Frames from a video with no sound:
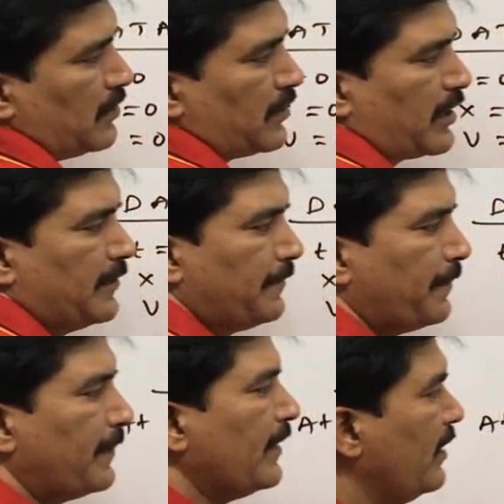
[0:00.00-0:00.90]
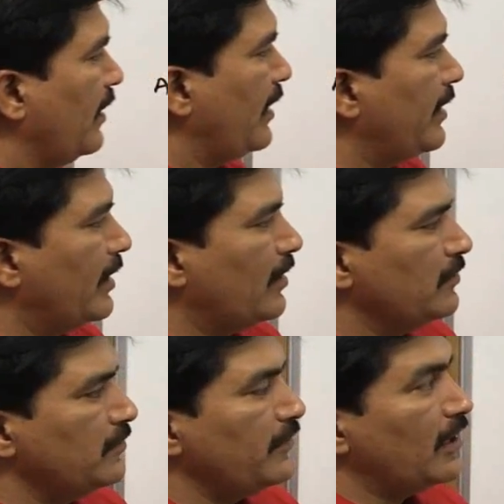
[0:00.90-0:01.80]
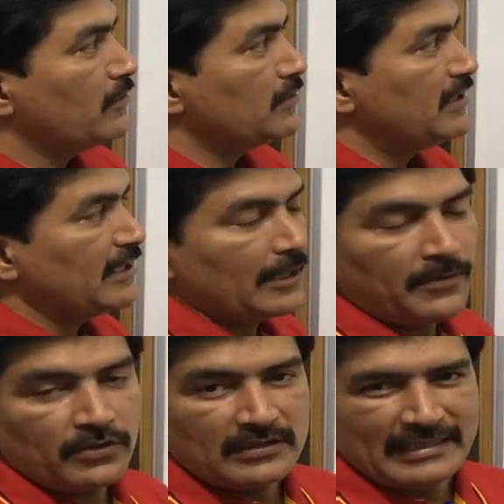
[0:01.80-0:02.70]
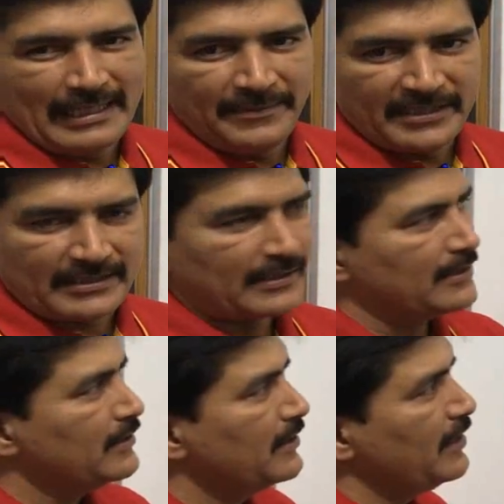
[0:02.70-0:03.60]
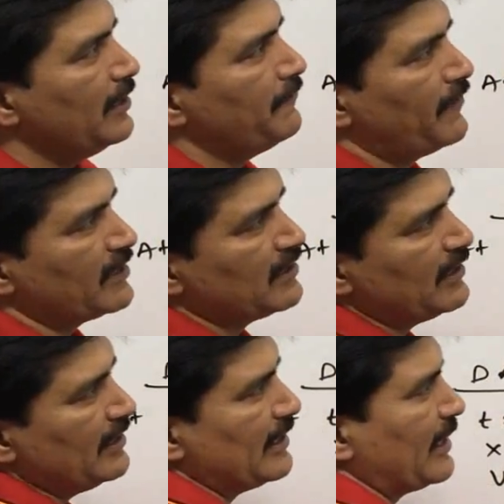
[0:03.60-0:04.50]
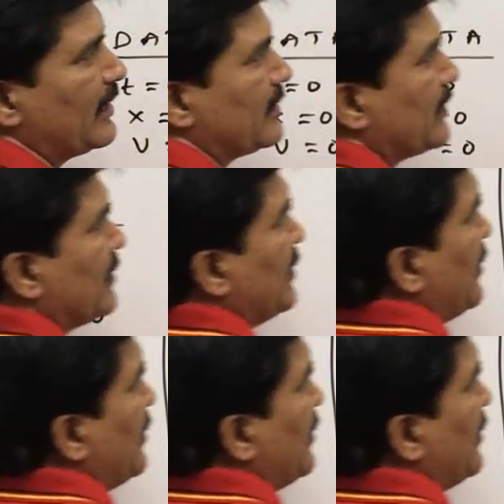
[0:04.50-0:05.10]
okay. Now, we have to think about the limits. In first t seconds